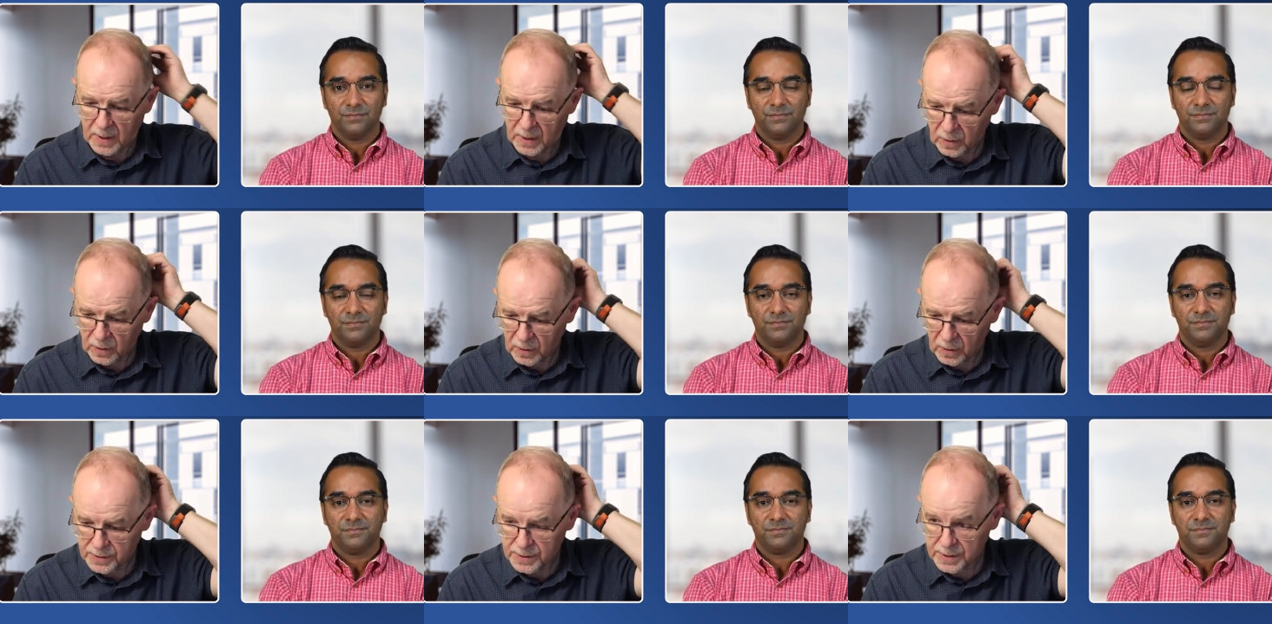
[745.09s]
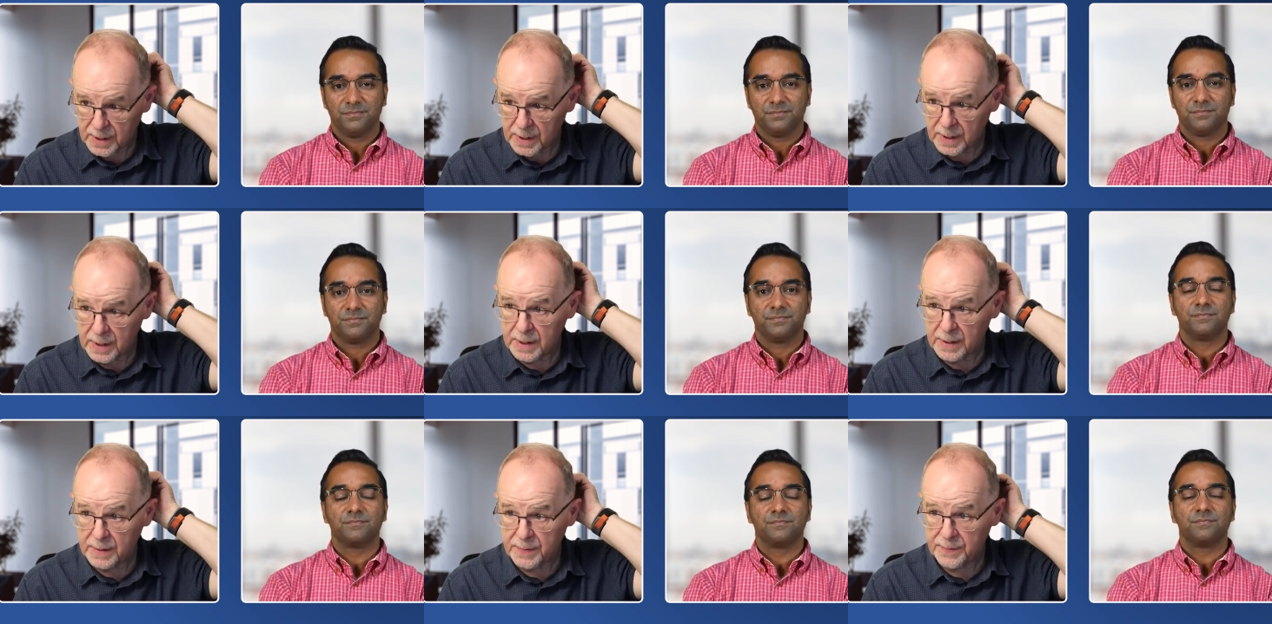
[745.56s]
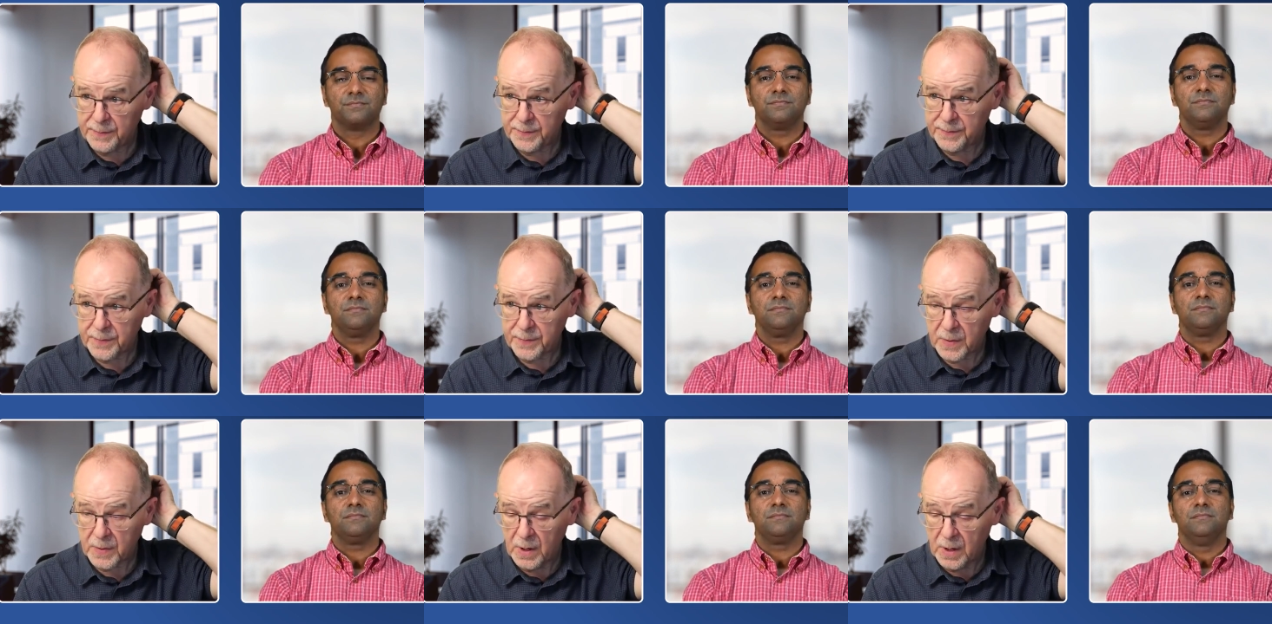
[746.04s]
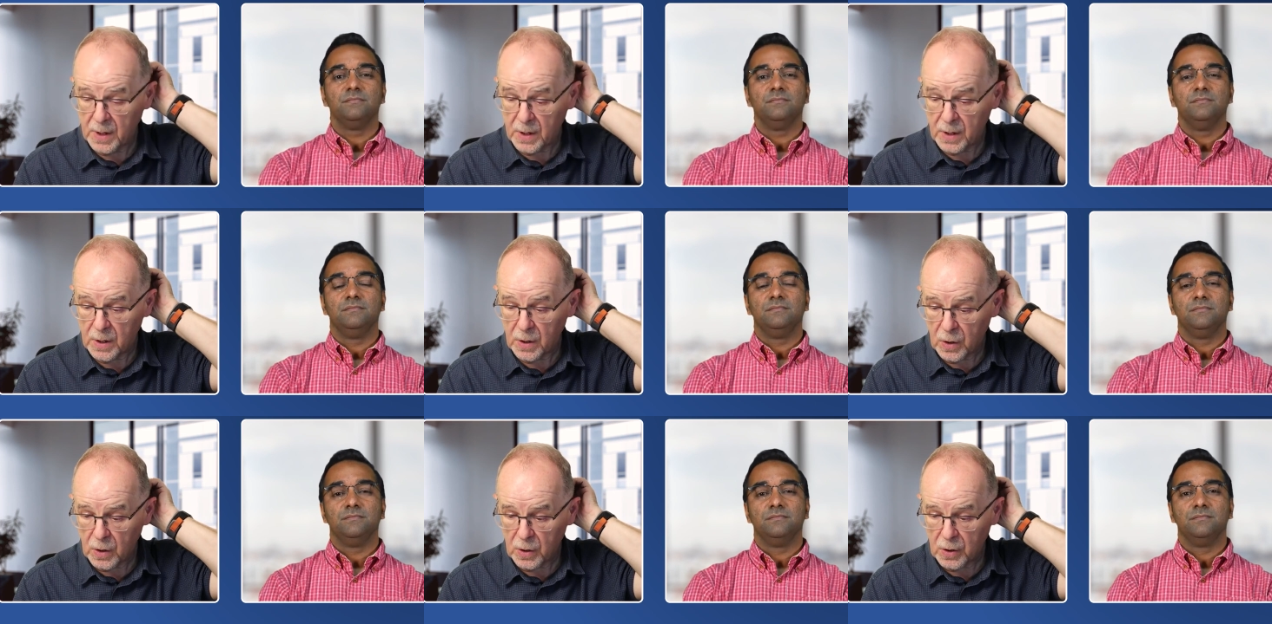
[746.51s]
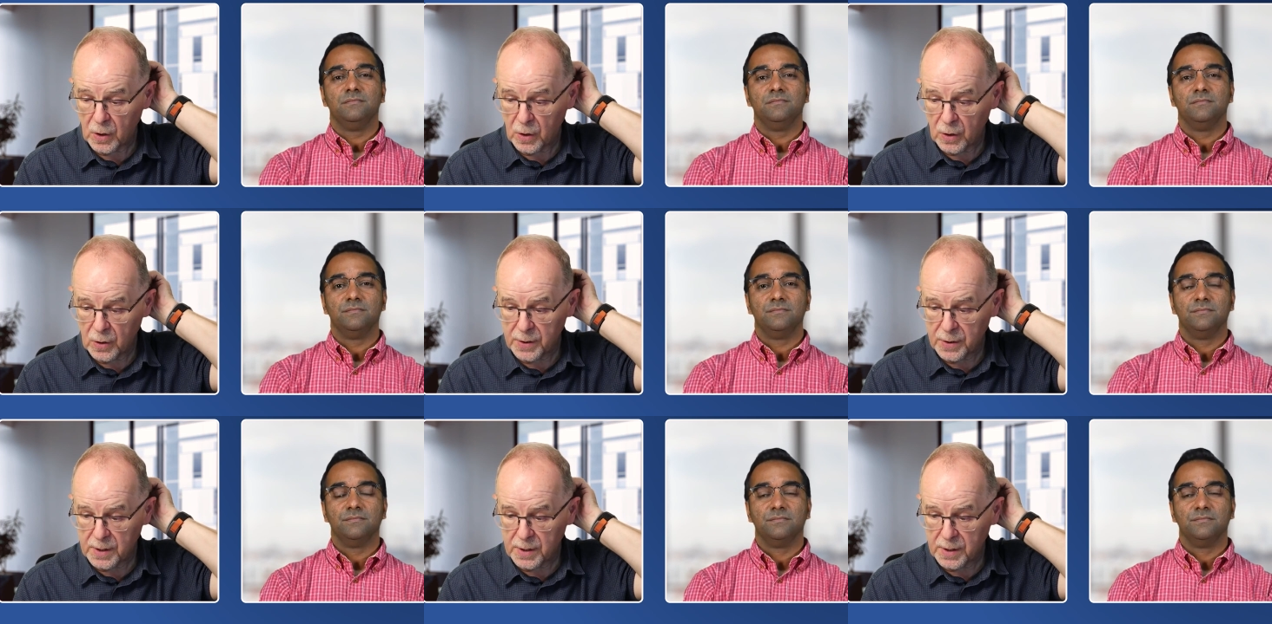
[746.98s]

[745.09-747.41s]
Speaker 1: on the um, on,